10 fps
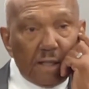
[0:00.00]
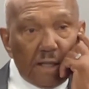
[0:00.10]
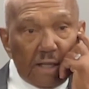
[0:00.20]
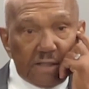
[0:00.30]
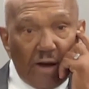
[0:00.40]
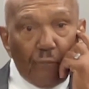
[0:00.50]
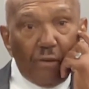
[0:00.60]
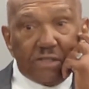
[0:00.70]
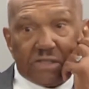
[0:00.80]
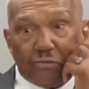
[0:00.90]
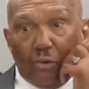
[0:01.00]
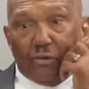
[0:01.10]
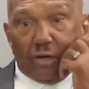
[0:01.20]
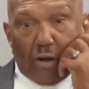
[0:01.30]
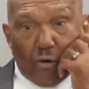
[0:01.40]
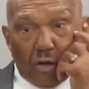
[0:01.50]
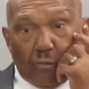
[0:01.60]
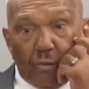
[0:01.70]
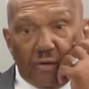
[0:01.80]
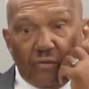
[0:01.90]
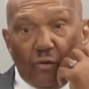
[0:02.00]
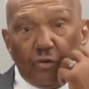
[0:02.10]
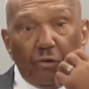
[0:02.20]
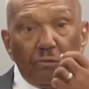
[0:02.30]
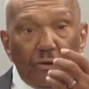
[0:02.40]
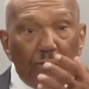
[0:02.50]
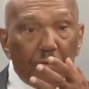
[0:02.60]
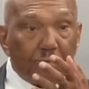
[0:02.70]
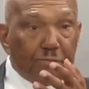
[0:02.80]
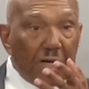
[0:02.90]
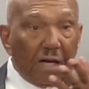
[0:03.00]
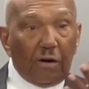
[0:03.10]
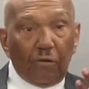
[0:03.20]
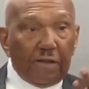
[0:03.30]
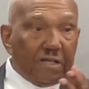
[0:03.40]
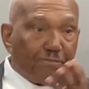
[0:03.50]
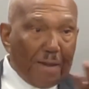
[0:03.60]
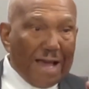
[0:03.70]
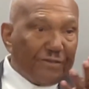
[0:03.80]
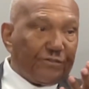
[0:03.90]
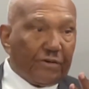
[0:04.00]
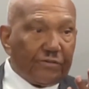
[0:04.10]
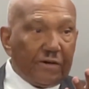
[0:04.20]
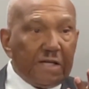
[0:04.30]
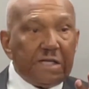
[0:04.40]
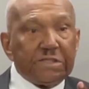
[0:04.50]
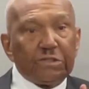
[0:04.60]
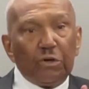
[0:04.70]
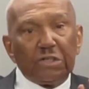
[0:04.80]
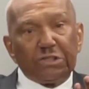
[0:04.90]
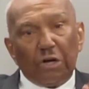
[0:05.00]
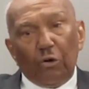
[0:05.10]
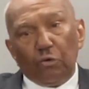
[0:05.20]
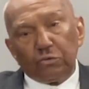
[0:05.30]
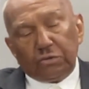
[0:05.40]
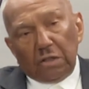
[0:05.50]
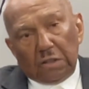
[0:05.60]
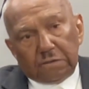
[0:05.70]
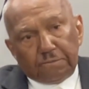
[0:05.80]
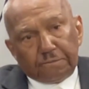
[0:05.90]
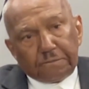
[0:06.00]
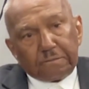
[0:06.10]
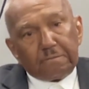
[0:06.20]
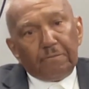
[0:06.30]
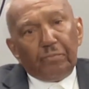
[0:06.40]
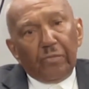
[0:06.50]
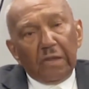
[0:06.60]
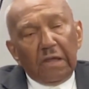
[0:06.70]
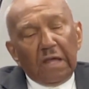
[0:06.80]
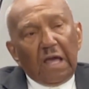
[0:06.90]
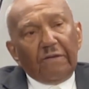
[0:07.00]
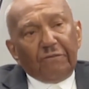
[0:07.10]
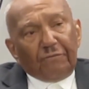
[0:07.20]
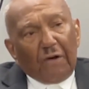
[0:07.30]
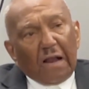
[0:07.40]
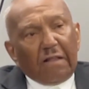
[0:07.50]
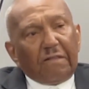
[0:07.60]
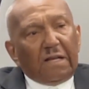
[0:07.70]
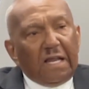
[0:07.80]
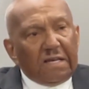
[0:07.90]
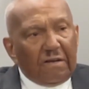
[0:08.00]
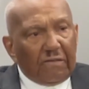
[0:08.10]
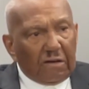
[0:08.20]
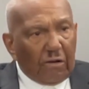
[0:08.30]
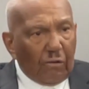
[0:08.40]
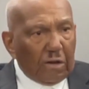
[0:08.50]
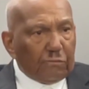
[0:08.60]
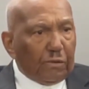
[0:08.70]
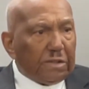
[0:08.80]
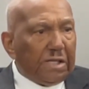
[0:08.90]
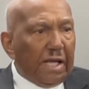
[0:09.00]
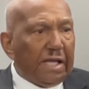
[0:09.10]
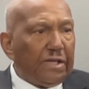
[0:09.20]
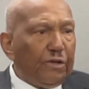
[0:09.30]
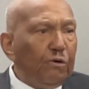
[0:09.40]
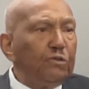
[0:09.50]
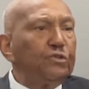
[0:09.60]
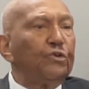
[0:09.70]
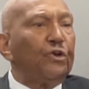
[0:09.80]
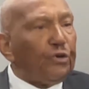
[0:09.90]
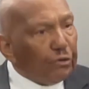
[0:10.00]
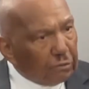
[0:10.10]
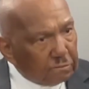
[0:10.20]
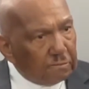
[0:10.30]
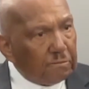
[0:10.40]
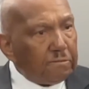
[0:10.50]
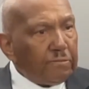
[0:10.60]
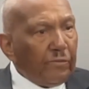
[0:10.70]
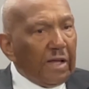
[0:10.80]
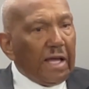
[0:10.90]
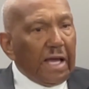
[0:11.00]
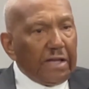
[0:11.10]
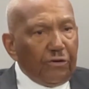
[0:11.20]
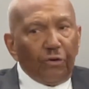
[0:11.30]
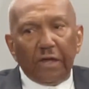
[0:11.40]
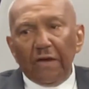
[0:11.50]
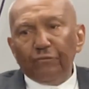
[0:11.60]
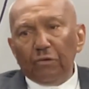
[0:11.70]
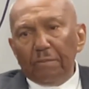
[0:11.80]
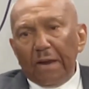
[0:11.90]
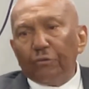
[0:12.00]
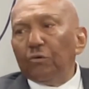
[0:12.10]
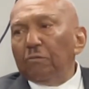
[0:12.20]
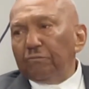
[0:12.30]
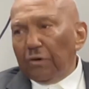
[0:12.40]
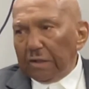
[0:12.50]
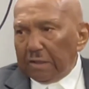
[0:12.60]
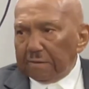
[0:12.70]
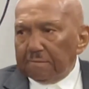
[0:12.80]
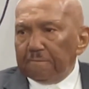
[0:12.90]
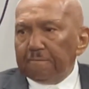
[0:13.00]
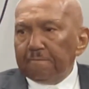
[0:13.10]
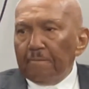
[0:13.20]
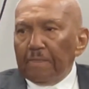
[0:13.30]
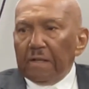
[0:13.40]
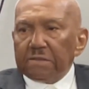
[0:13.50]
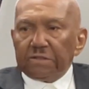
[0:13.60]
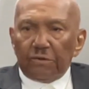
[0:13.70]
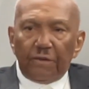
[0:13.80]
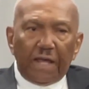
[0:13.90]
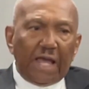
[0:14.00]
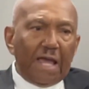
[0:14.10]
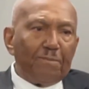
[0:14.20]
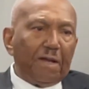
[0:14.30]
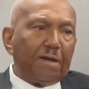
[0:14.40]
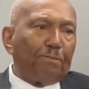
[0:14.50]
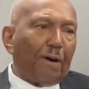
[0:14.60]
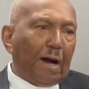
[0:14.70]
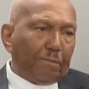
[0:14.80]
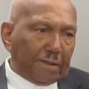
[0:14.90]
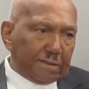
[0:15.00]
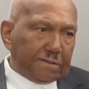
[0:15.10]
and said, we just want to know you. So you bringing all these pastors. So it shows if you follow the leading of the Lord, what he can use you to do. And your gift will make room for you. So they gave me a department